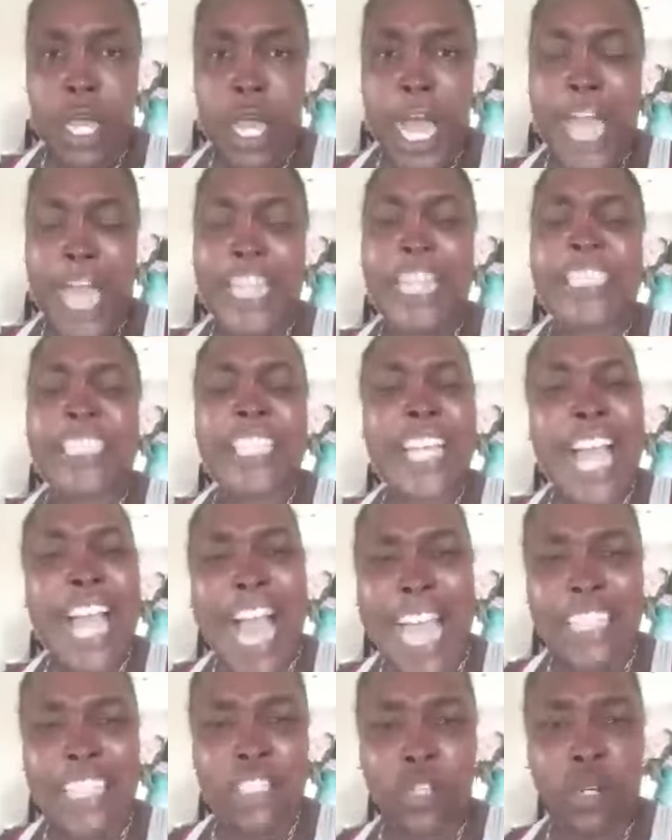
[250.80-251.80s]
And this is
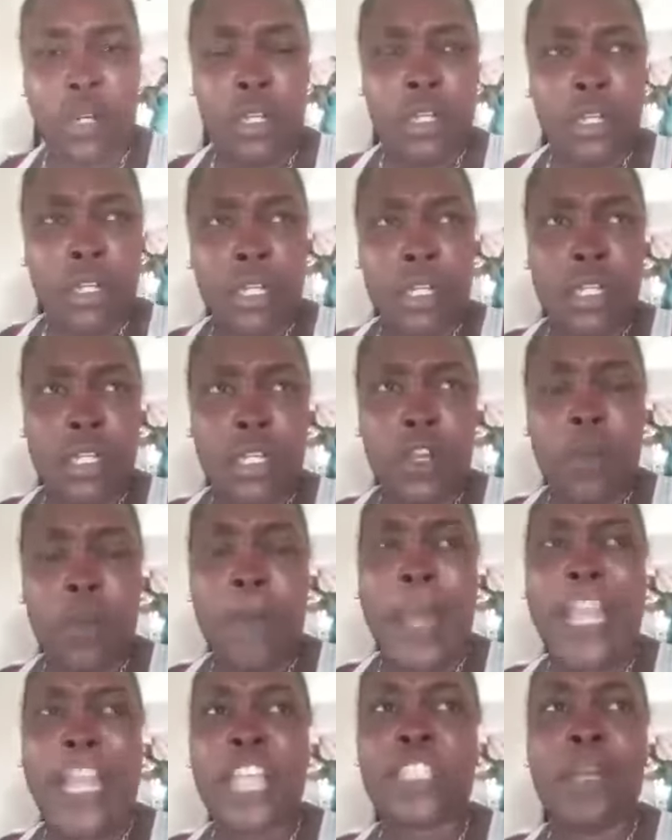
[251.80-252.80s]
gone too.
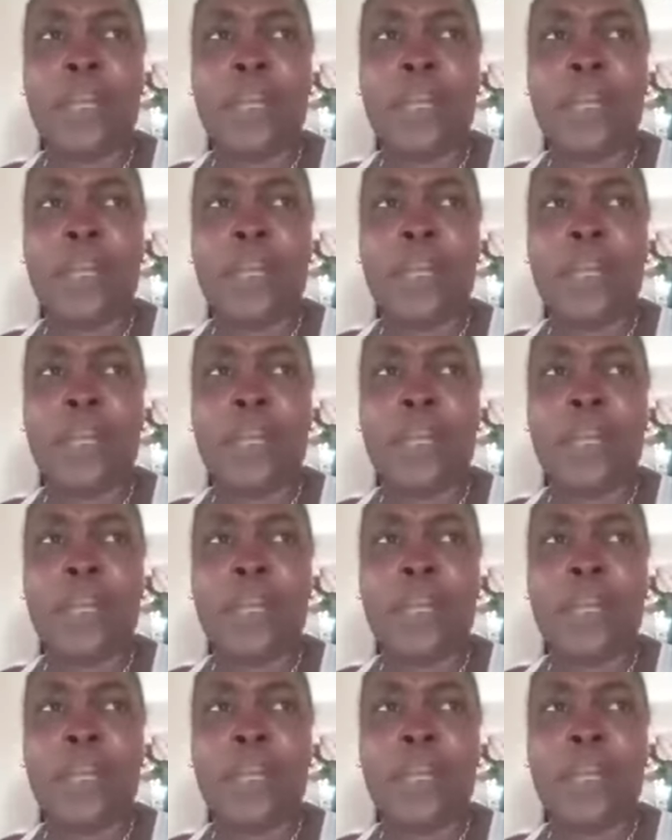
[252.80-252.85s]
Look pon